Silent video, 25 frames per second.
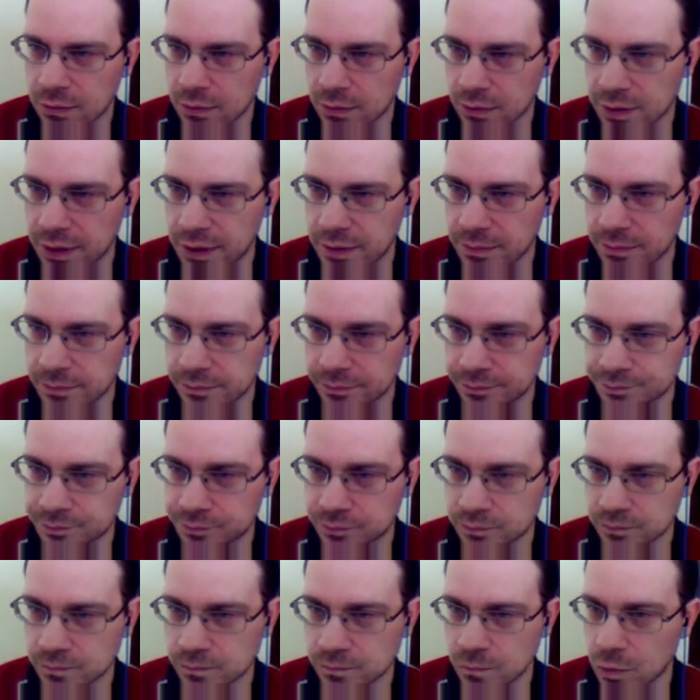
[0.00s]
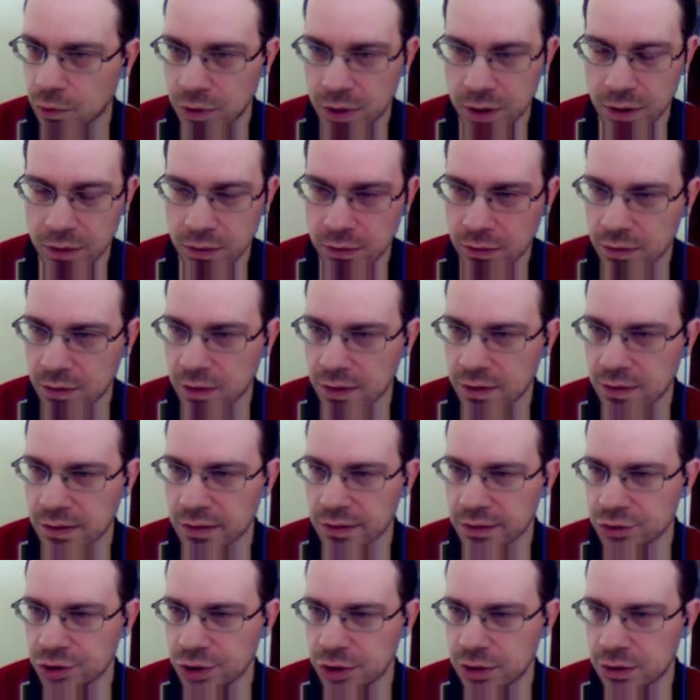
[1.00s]
Okay,
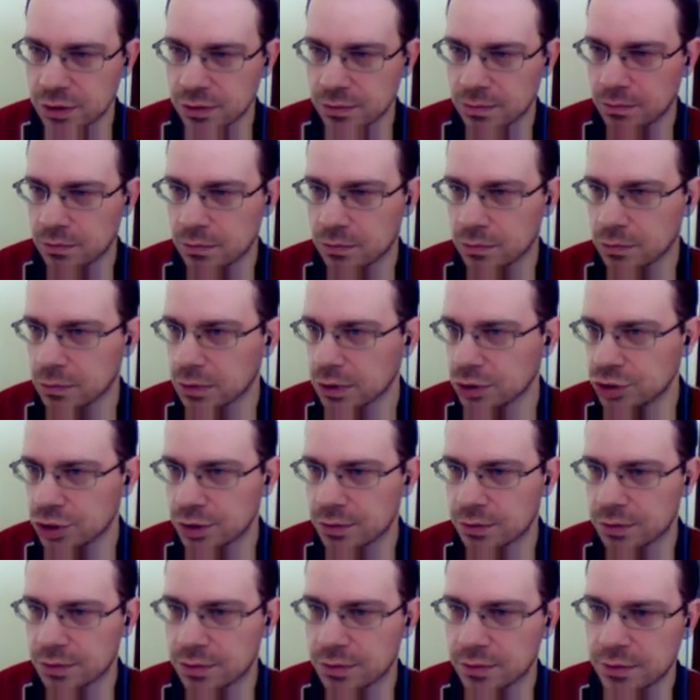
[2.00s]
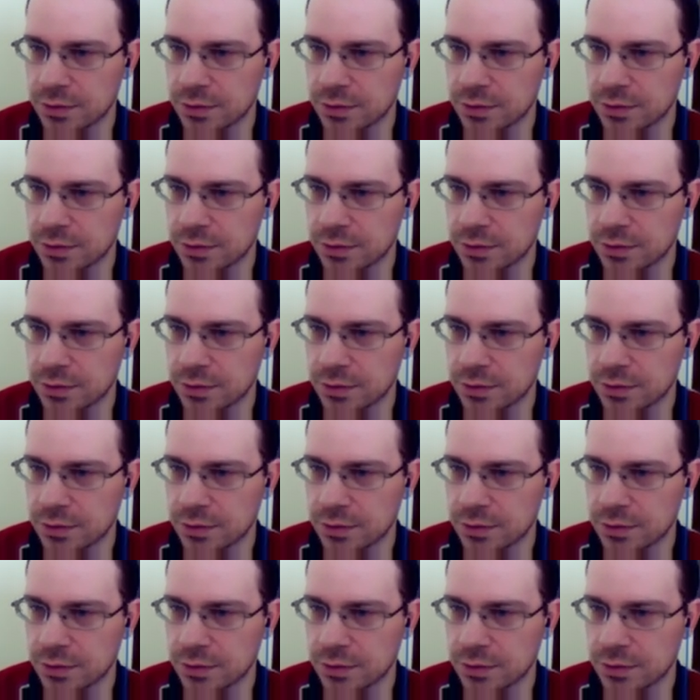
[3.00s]
it's legit